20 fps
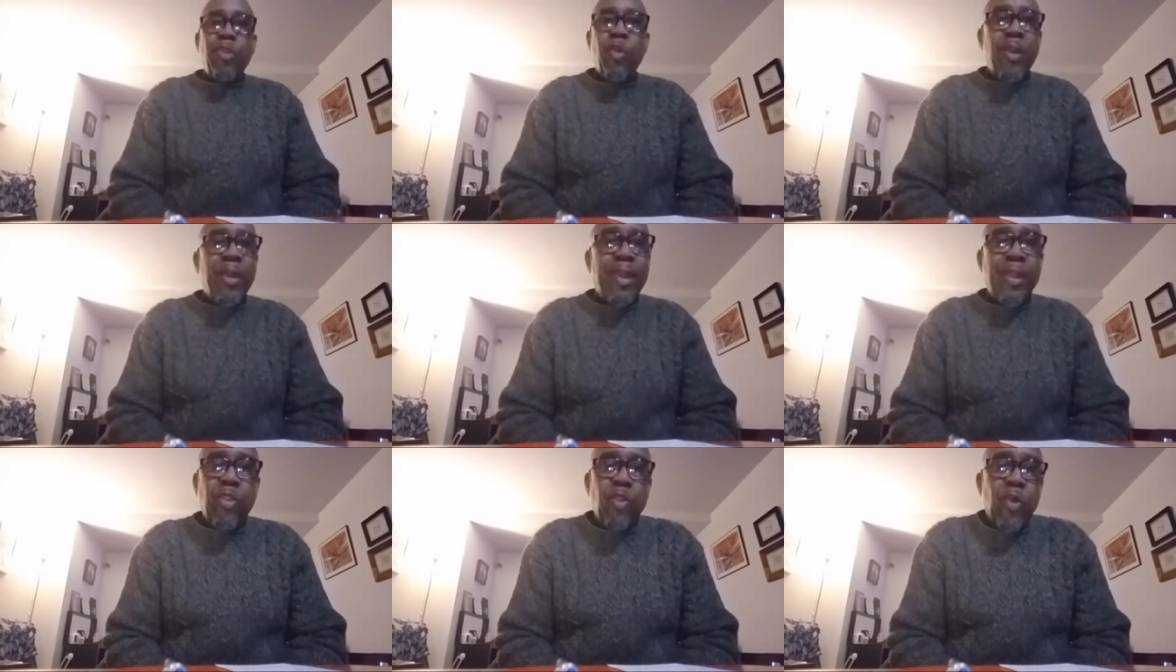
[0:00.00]
you
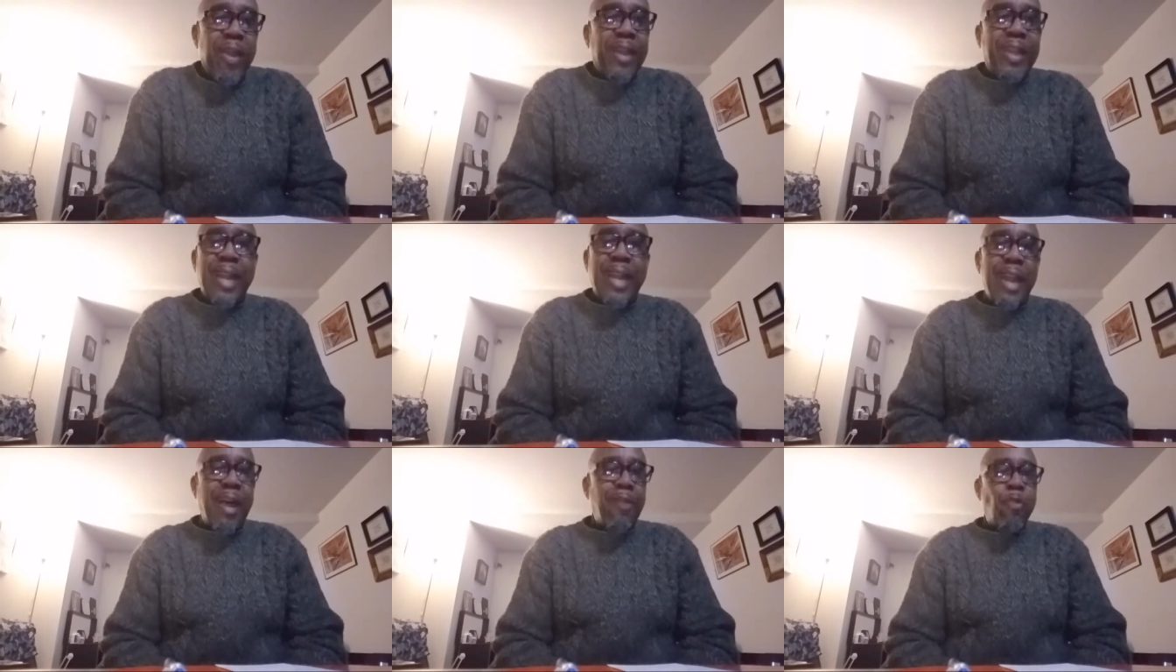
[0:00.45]
ain't you ain't at
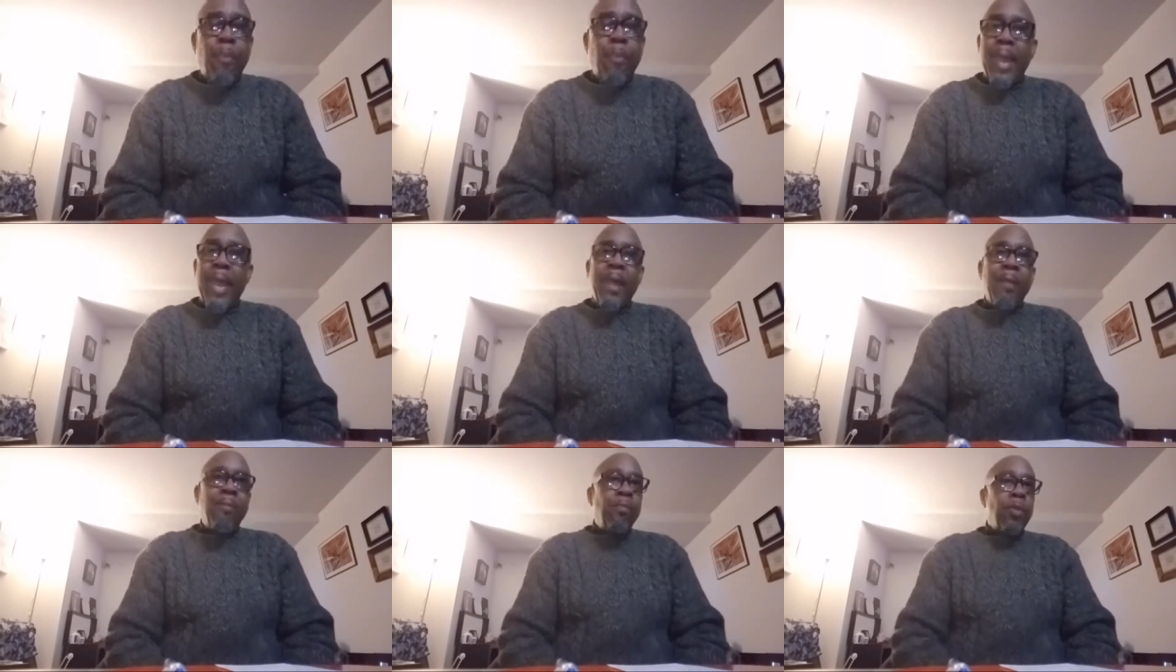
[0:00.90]
that level,
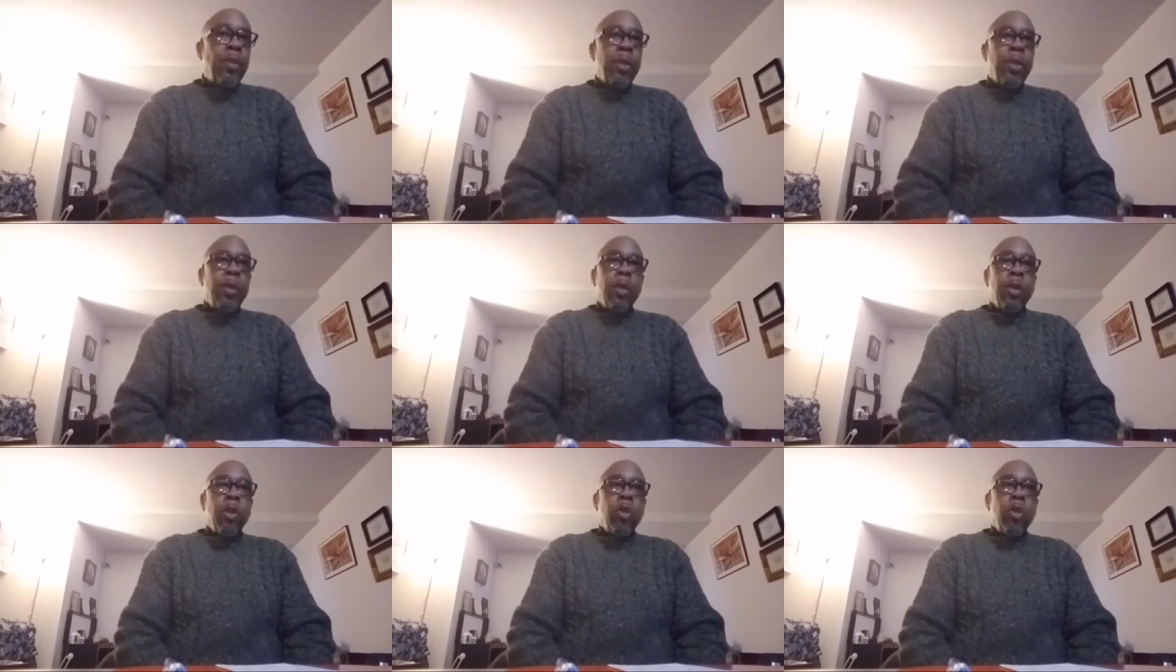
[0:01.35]
man.
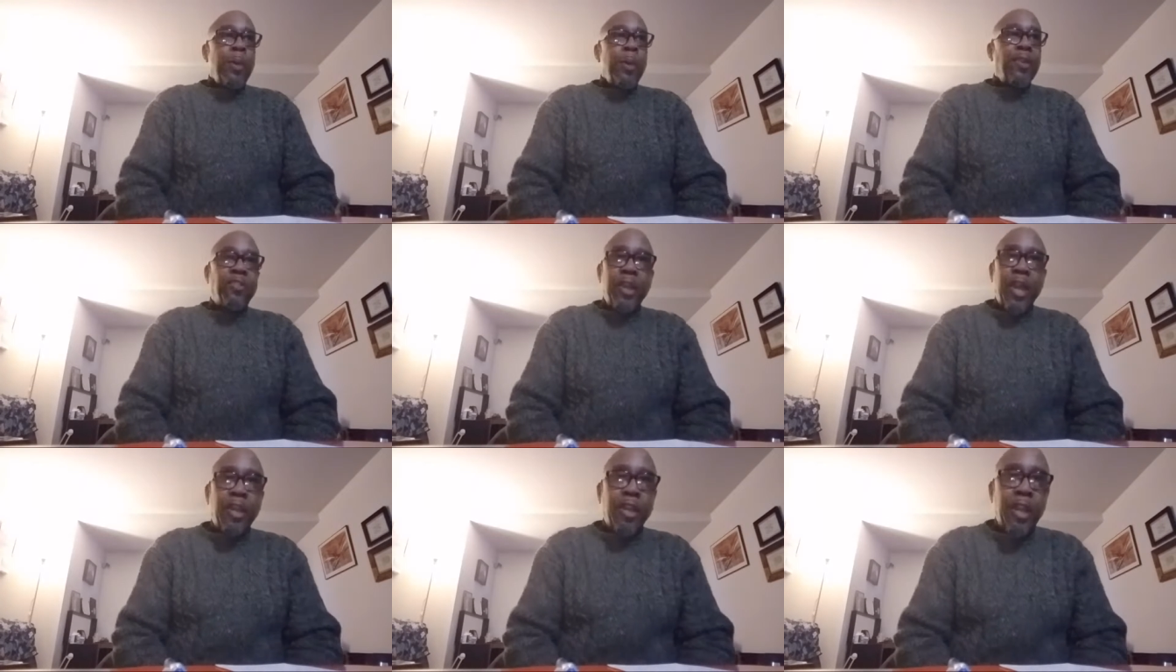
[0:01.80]
You better
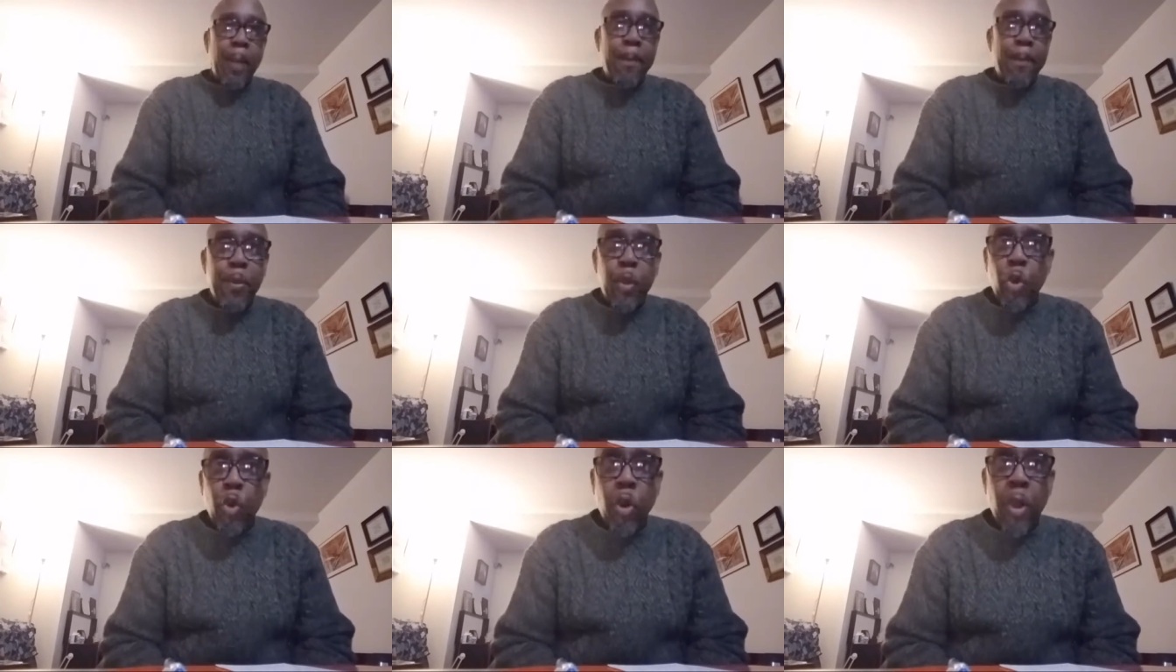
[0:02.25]
stay at that
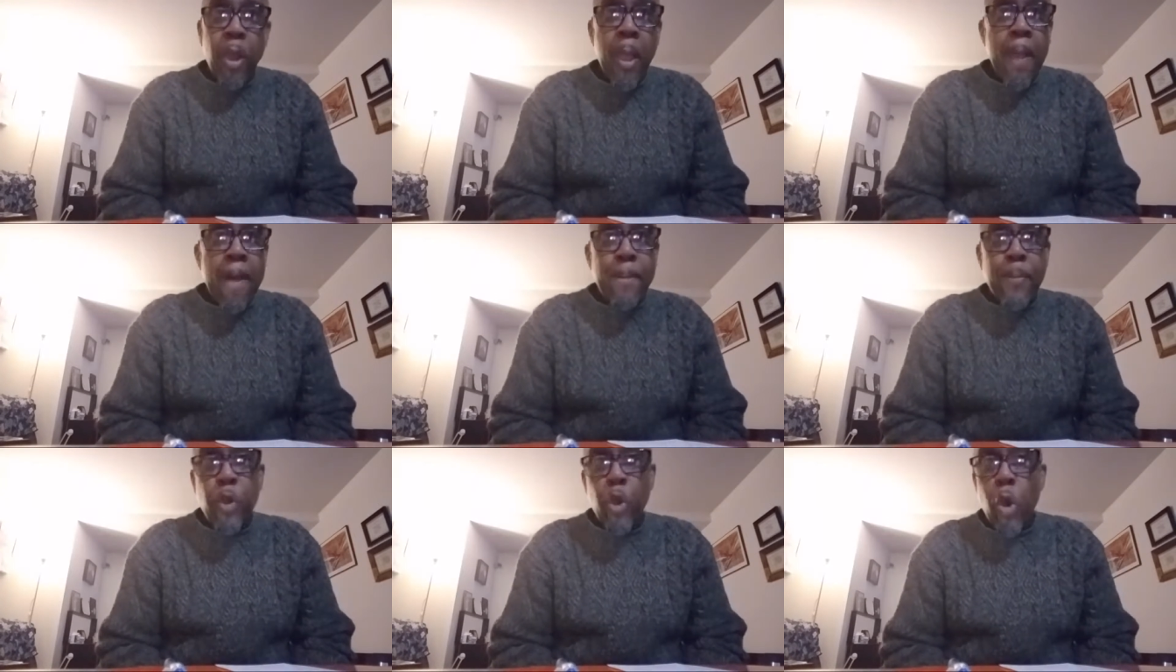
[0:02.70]
pure
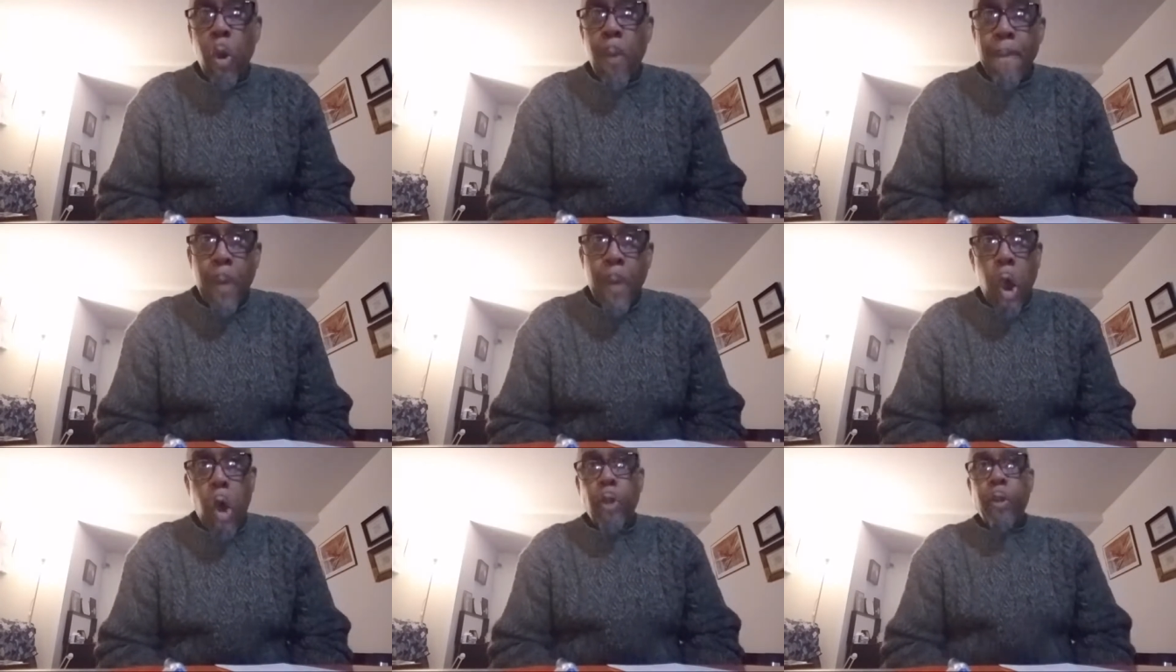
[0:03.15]
pure
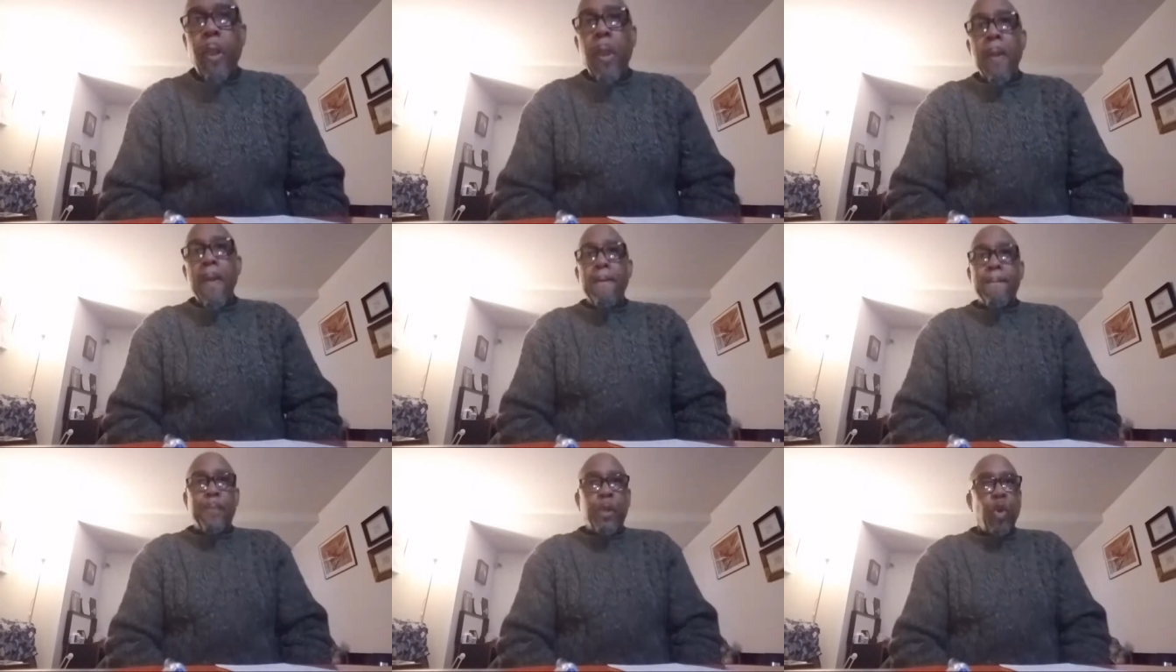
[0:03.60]
malt,
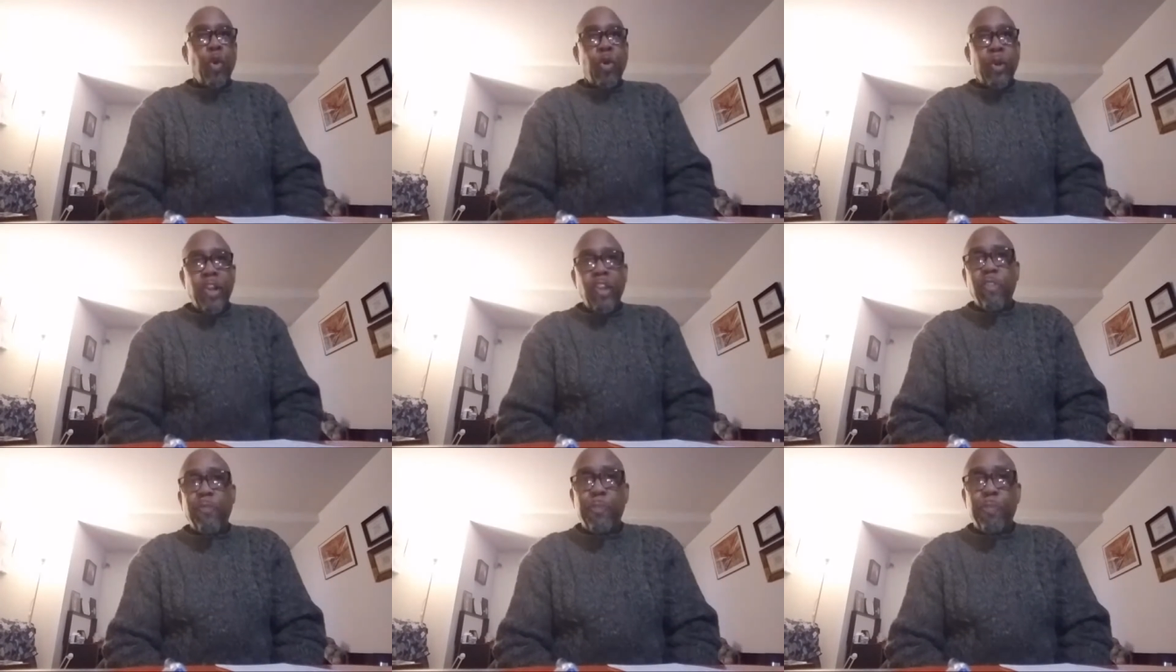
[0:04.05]
pure
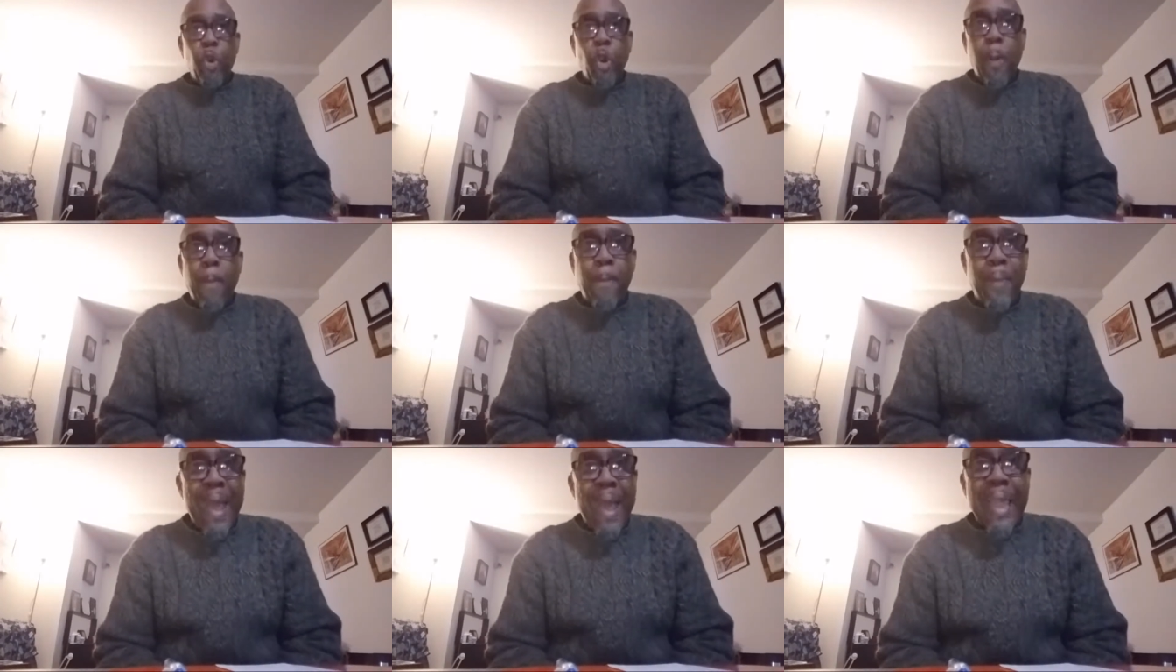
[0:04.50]
this,
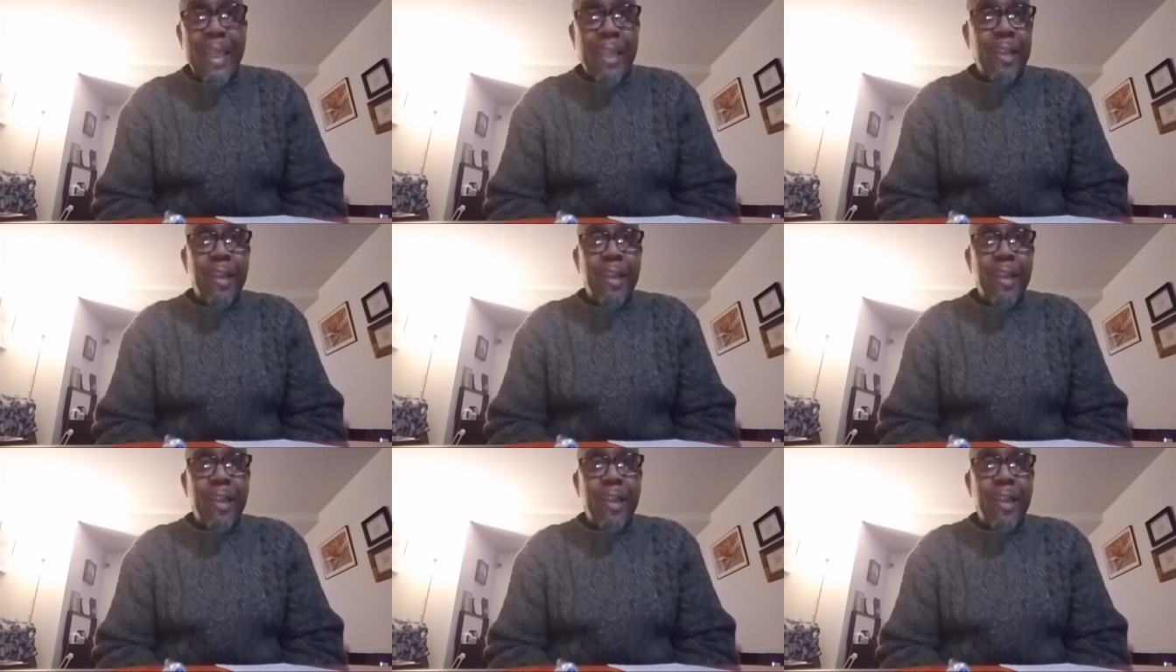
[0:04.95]
pure black